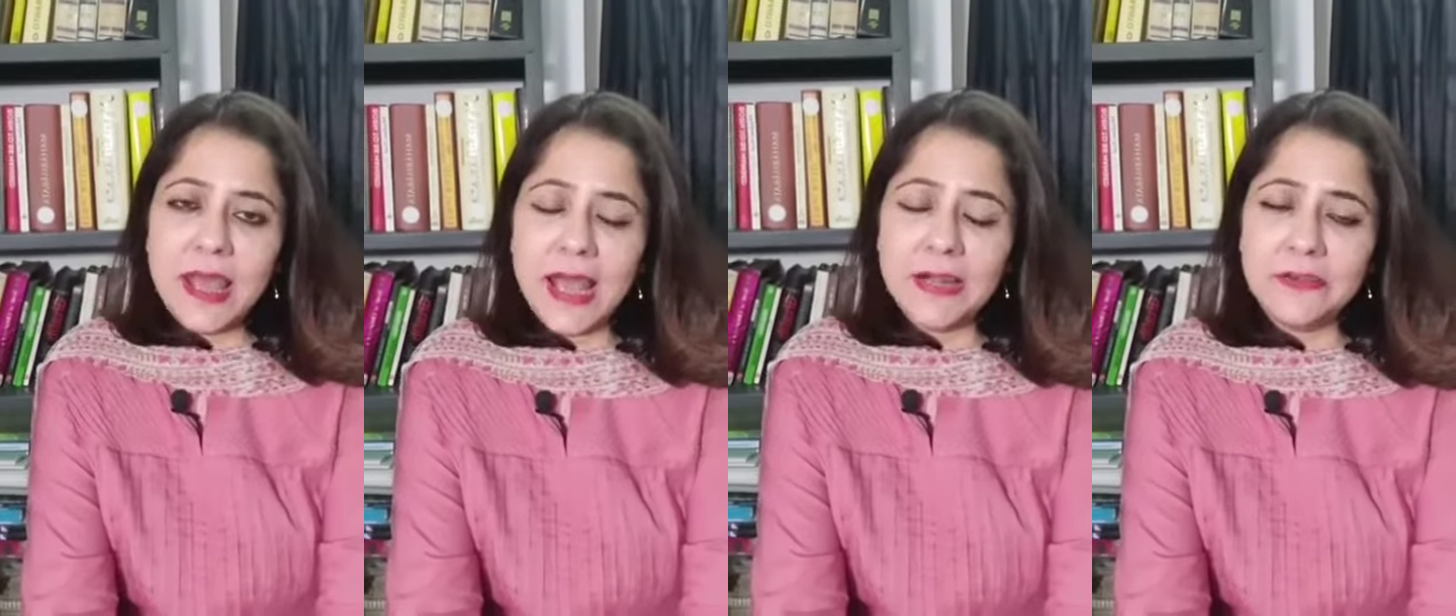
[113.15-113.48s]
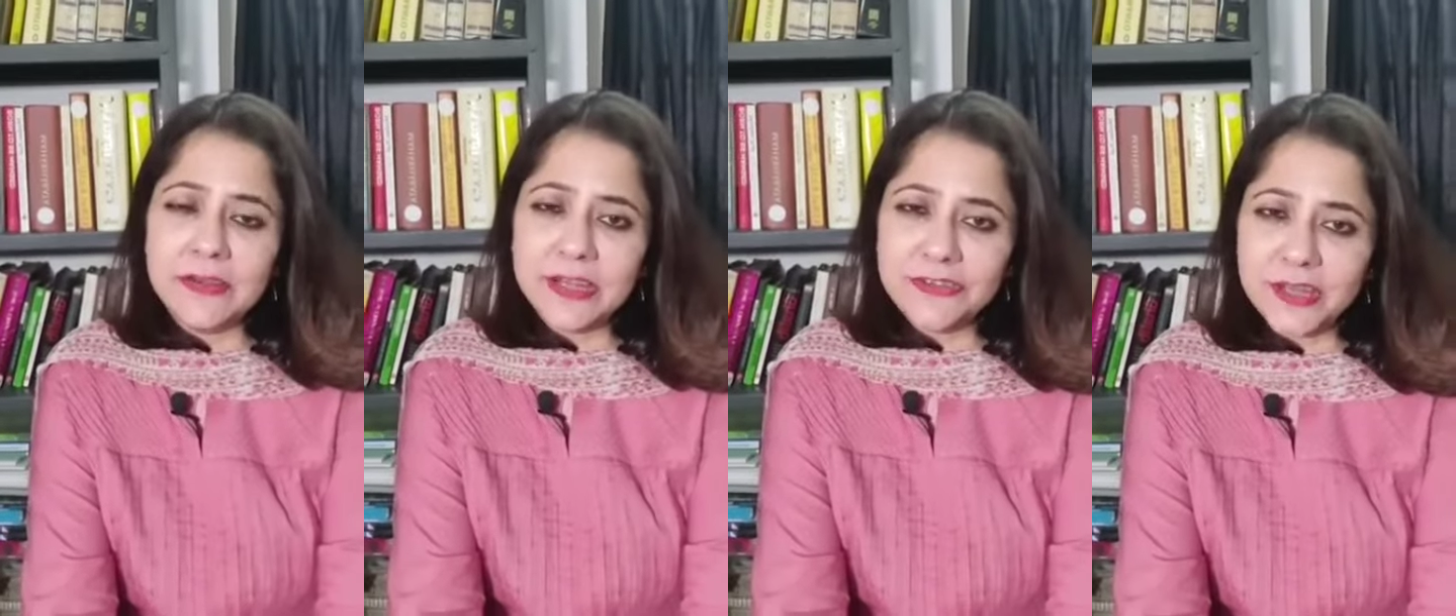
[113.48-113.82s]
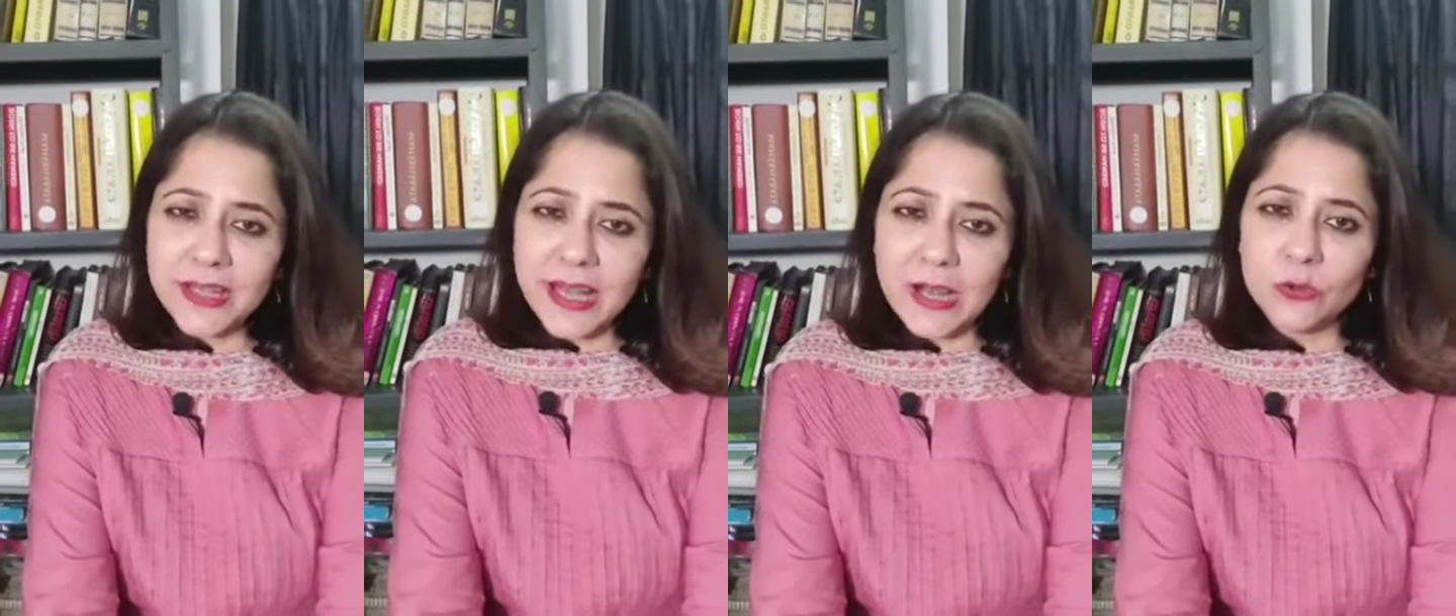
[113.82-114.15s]
and
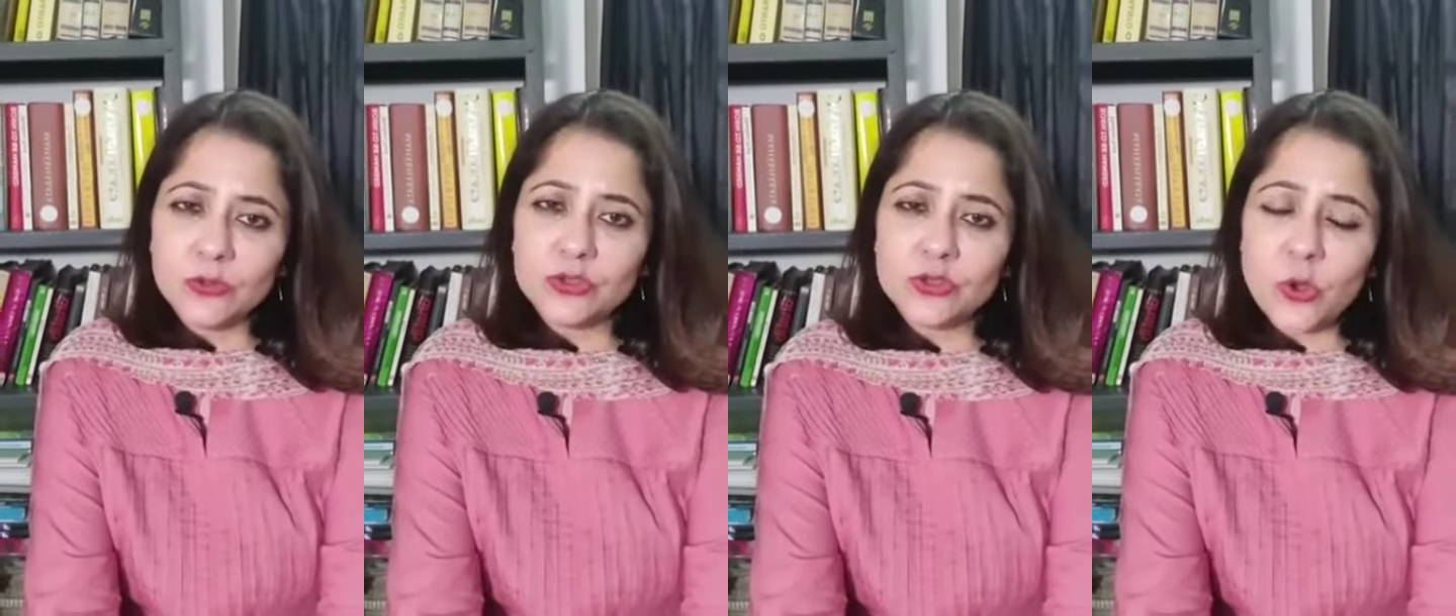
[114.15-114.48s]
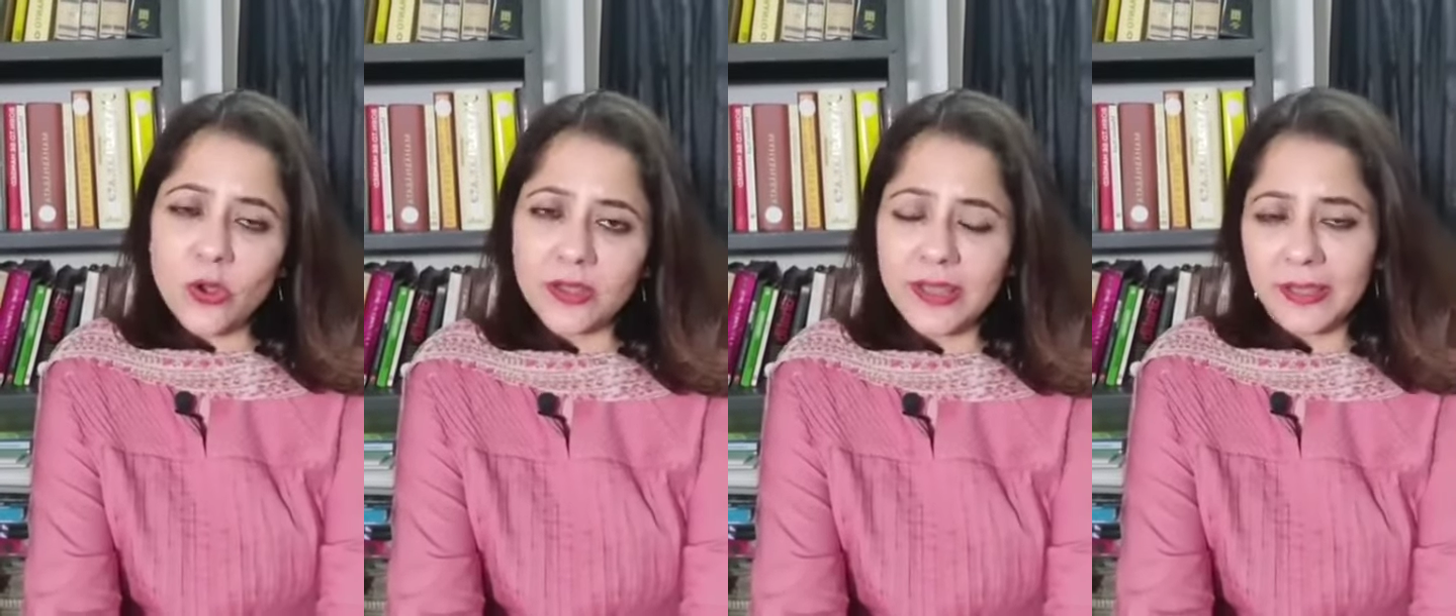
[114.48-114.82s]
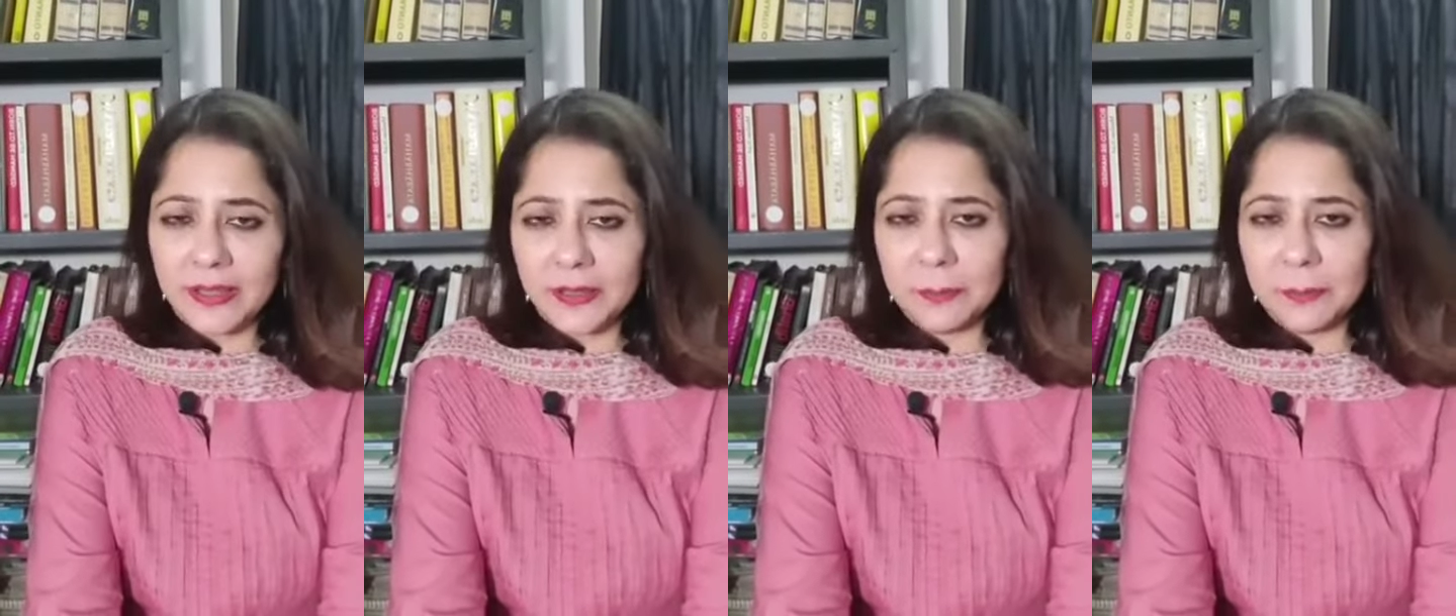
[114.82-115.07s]
reaching out, talking